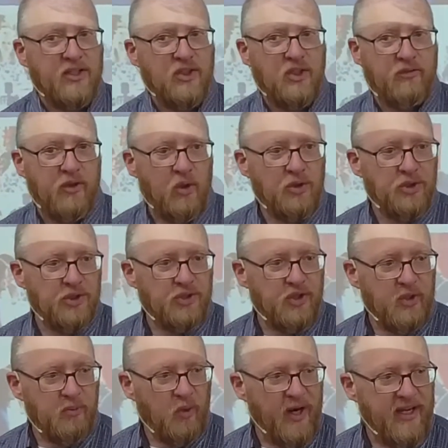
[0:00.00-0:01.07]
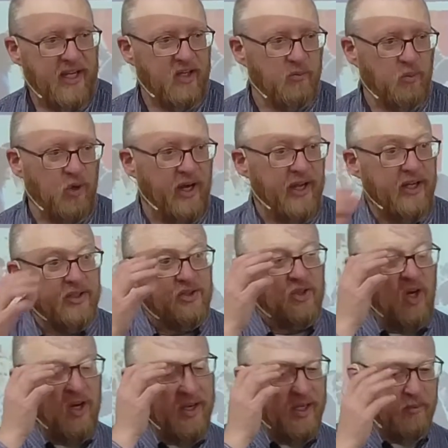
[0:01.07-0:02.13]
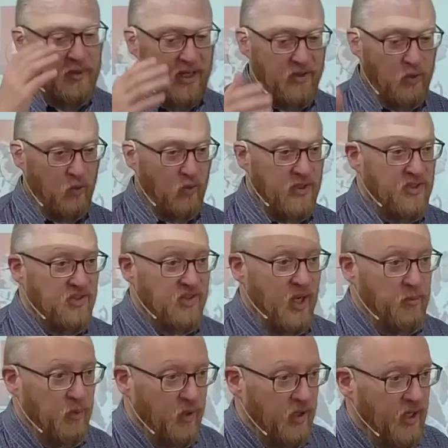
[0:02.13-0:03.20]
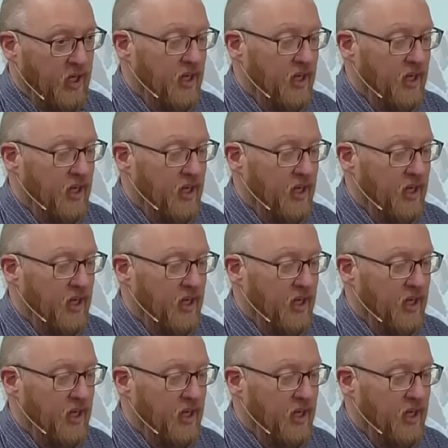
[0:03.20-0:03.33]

devotion to the breaking of bread is talking about the Lord's Supper,